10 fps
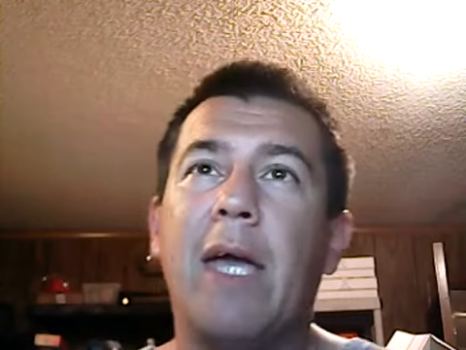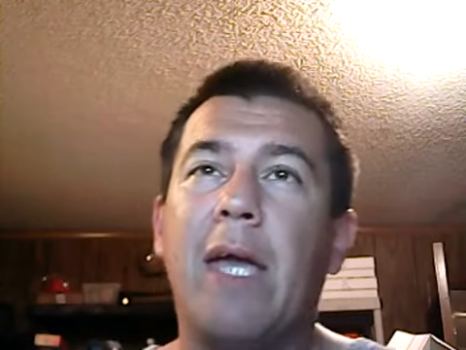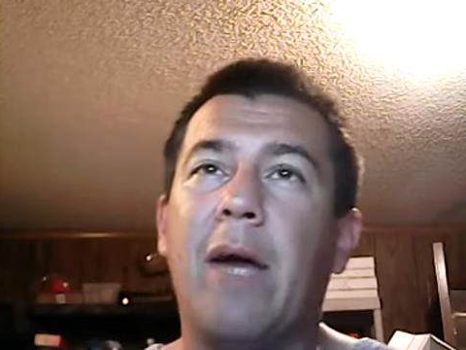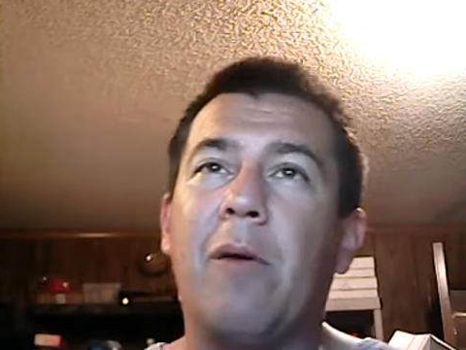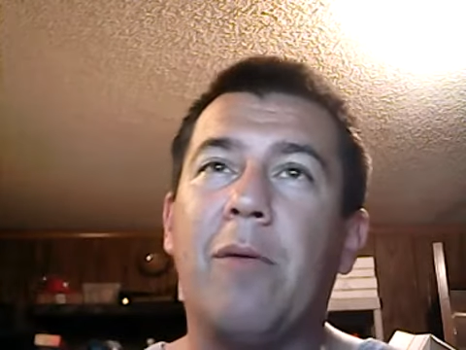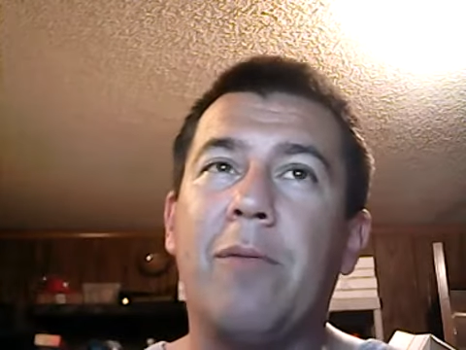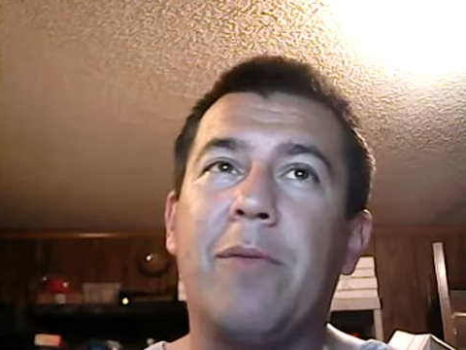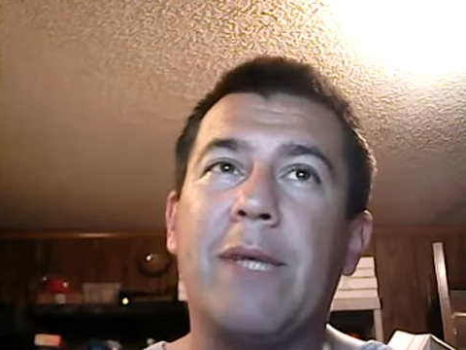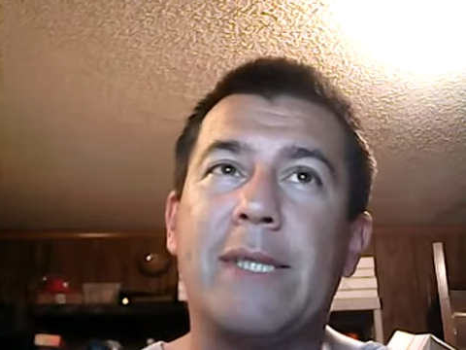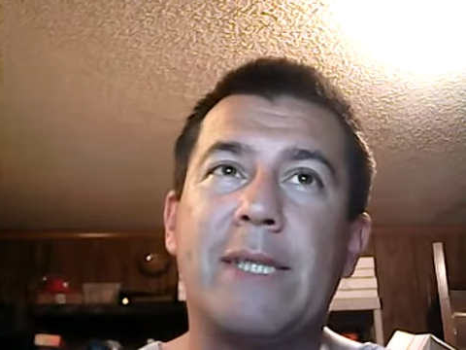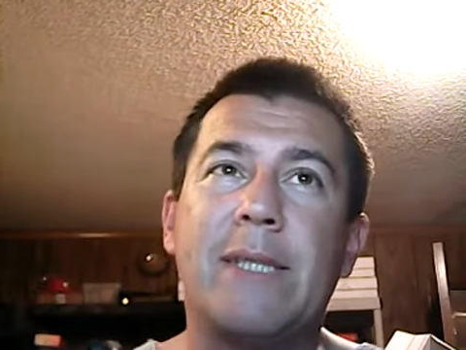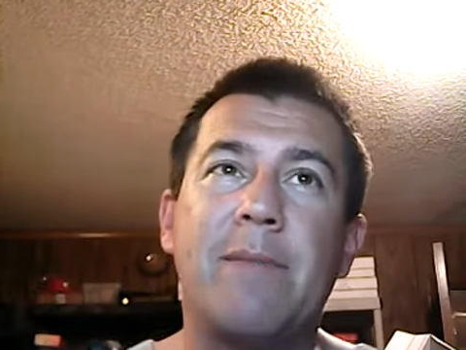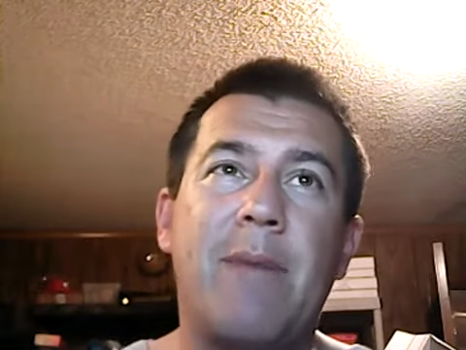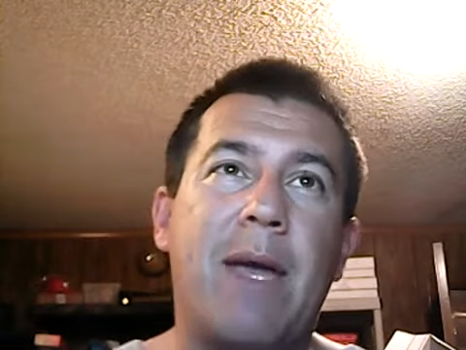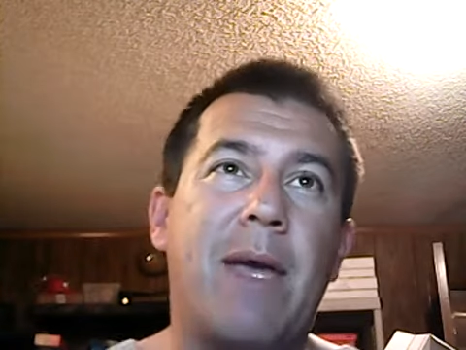You know, this
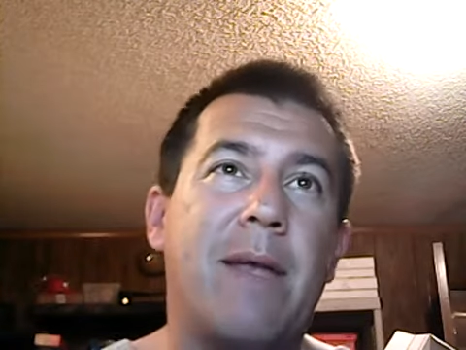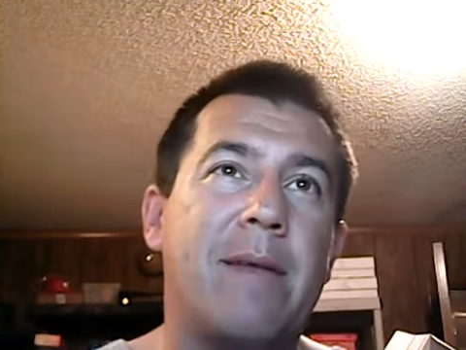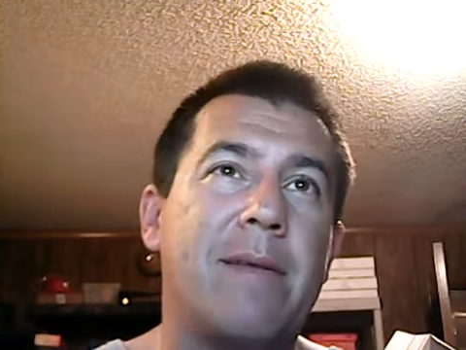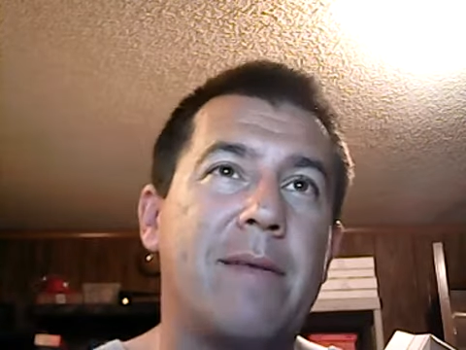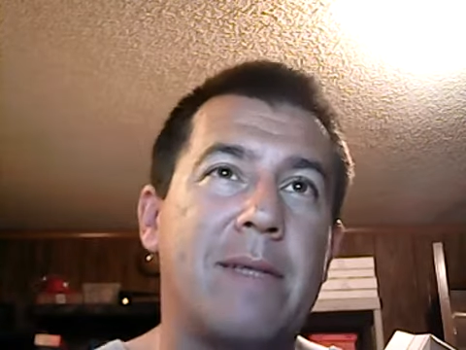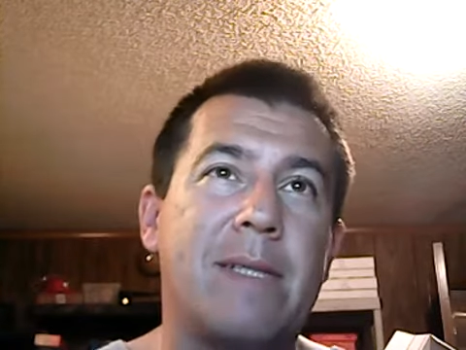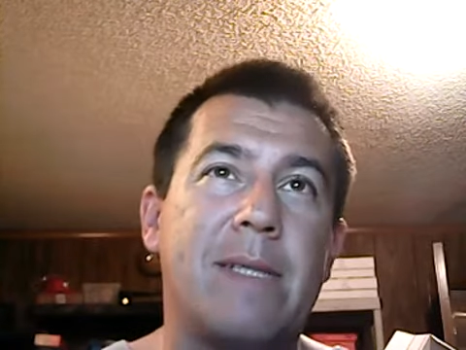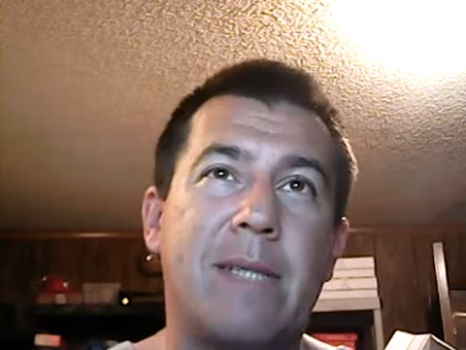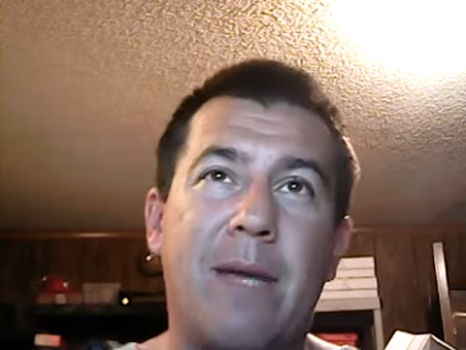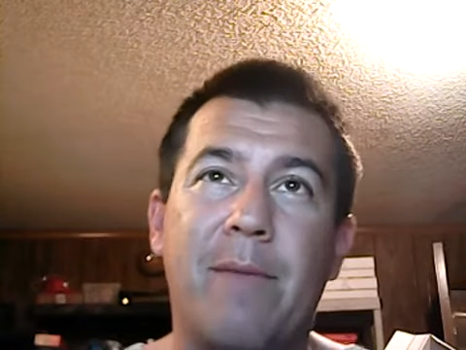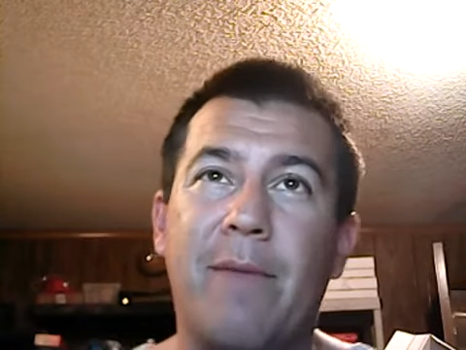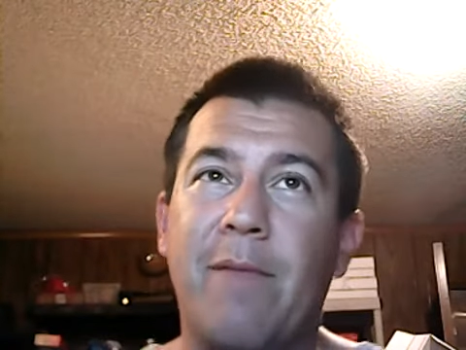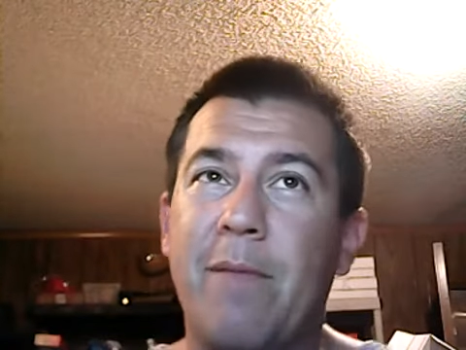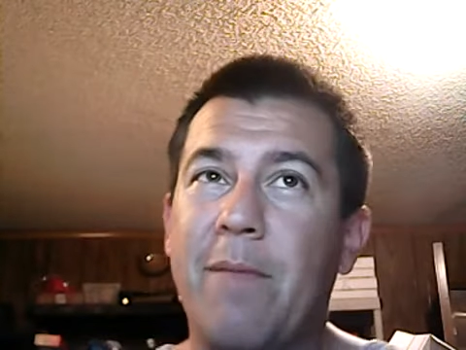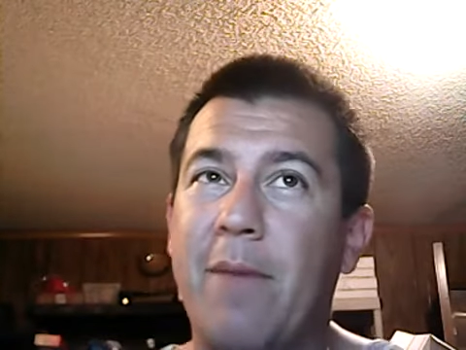is coming
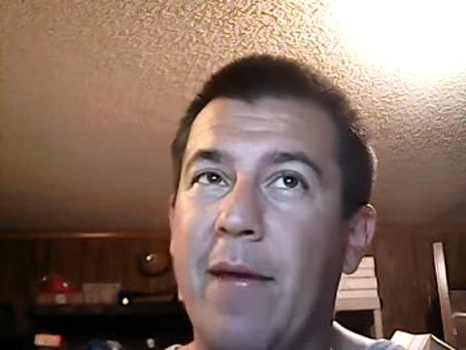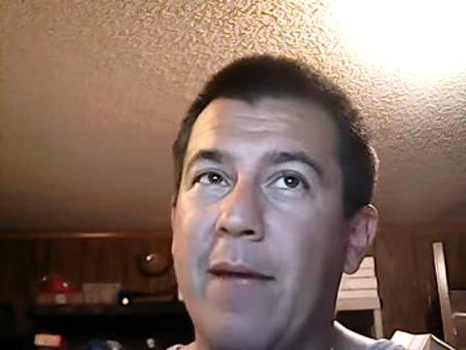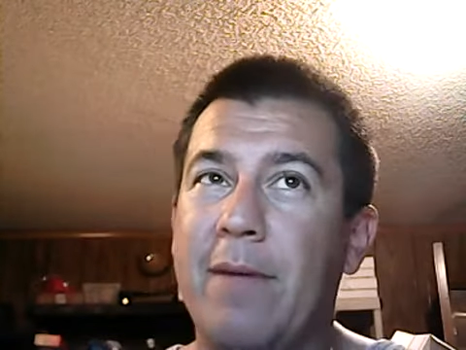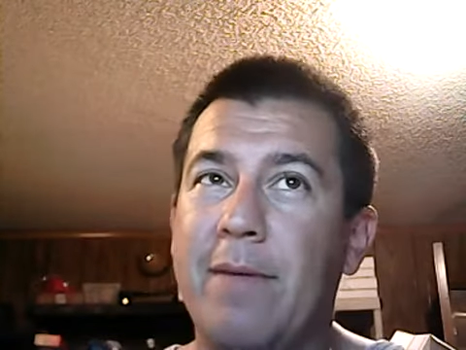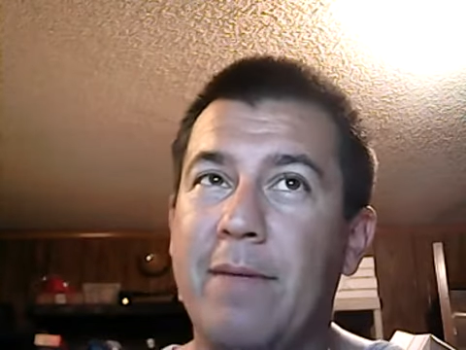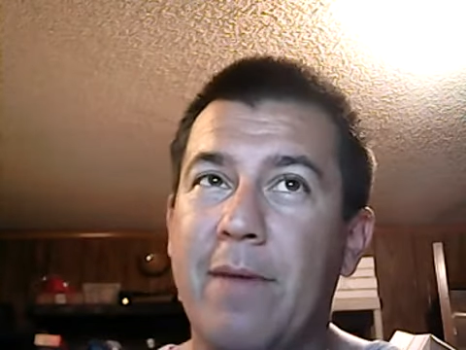from a man